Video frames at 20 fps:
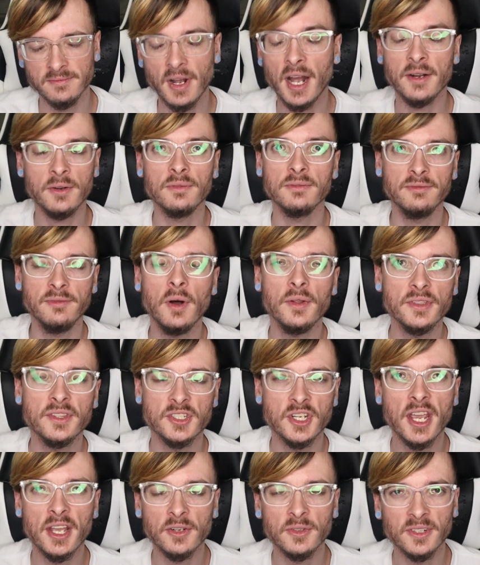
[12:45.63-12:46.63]
I don't fault
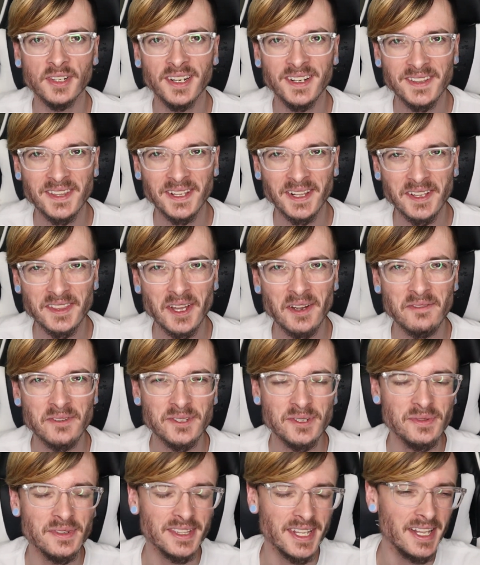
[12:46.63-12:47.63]
the channel or anything like that
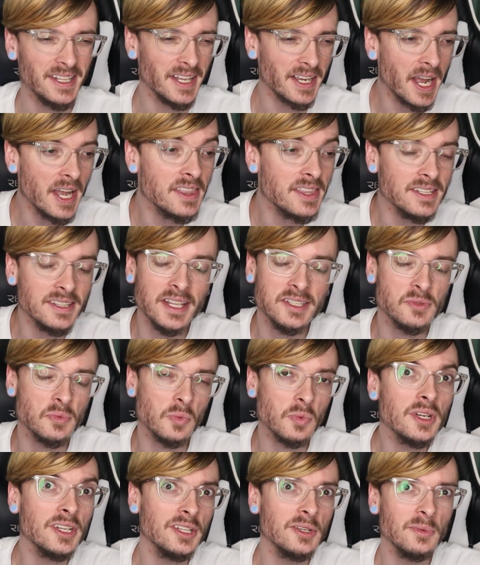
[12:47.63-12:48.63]
for doing that. Like, I think that's
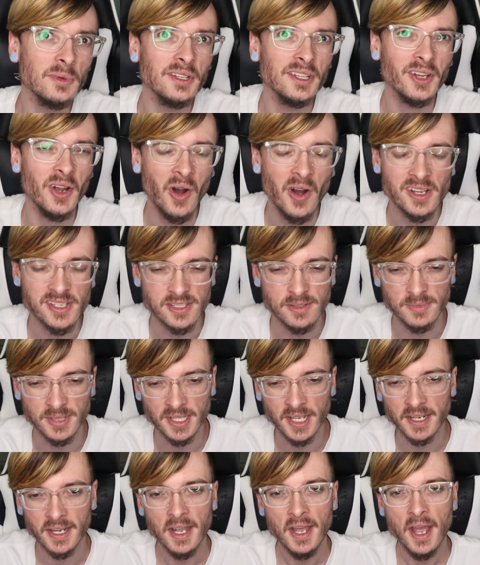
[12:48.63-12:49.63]
really, really awesome.
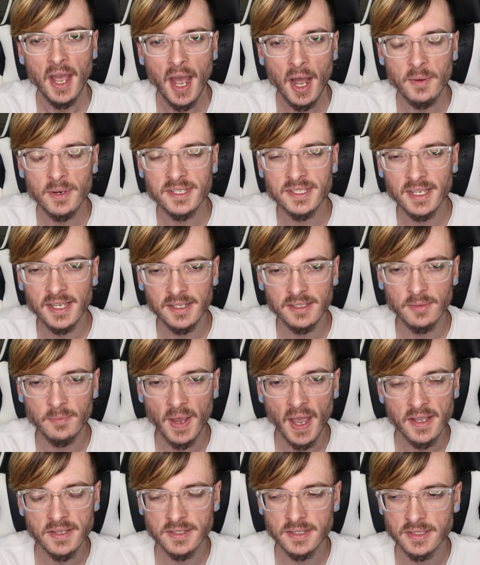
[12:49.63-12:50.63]
And, like, how I say in the
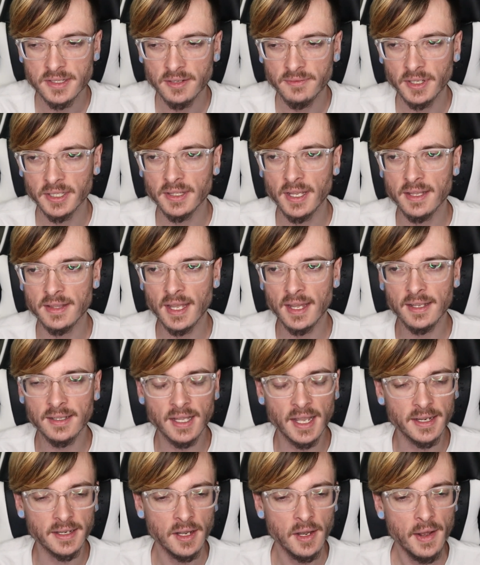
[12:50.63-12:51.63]
past and stuff like that, that,
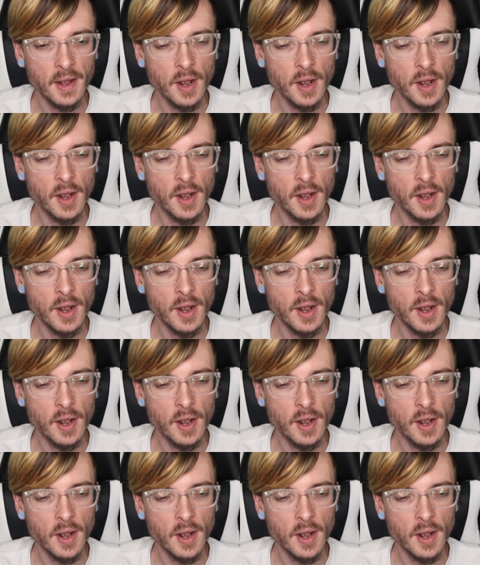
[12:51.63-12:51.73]
like,